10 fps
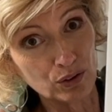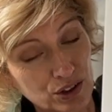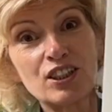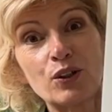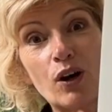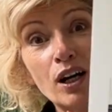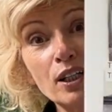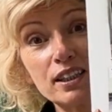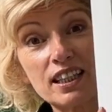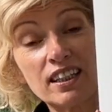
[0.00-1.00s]
So
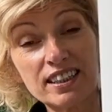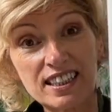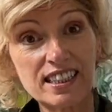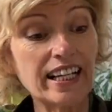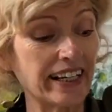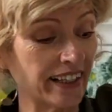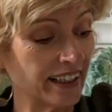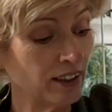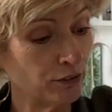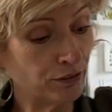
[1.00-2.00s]
I'd
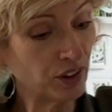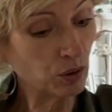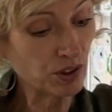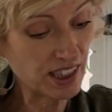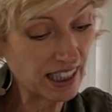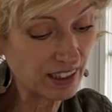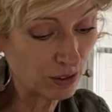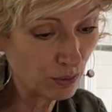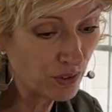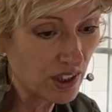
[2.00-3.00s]
say for
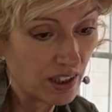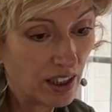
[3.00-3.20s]
yourselves,